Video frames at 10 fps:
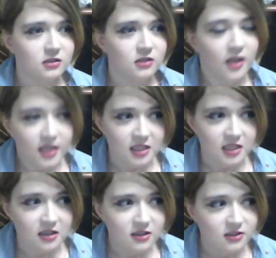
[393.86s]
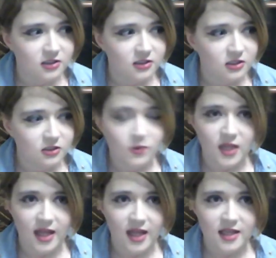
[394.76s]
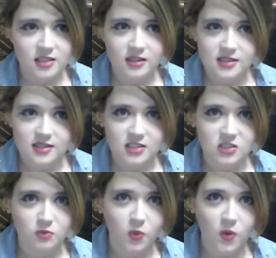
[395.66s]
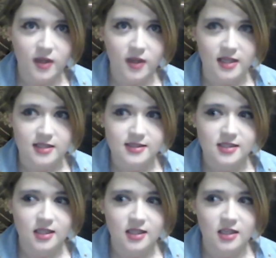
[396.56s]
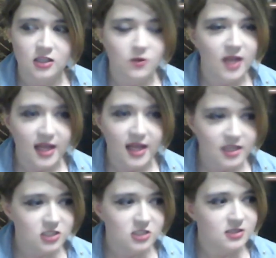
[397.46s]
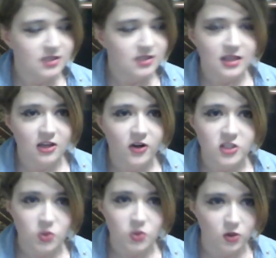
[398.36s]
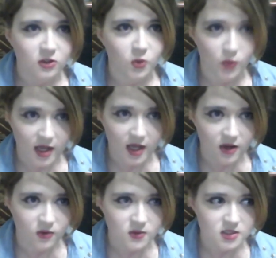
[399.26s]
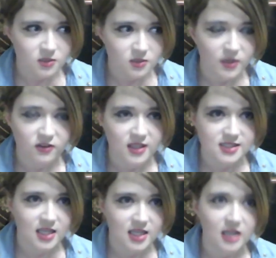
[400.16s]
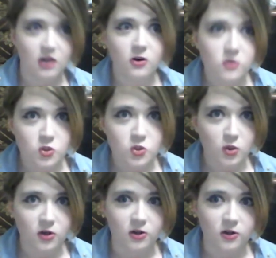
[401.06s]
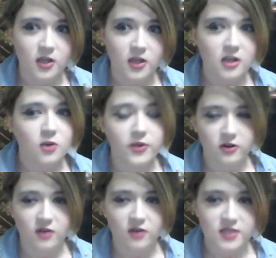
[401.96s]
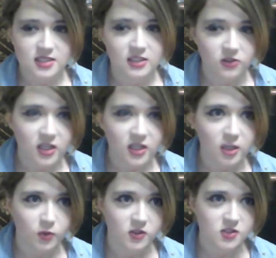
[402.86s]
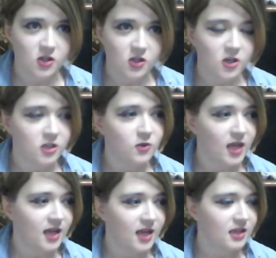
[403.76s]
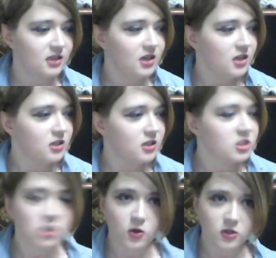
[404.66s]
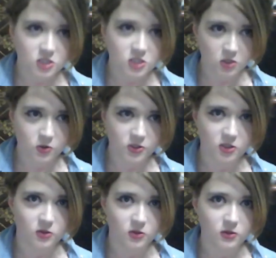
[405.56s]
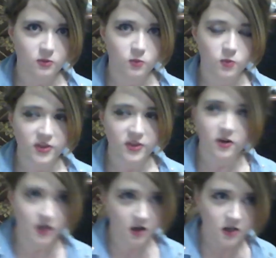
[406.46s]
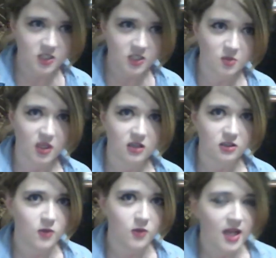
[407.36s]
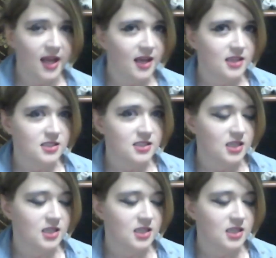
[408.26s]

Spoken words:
honey, you can't listen to boys. You can't just sit there and twirl around whenever they say, oh, twirl, when they're obviously looking up your skirt. You can't show your shoulder with their encouragement. You can't,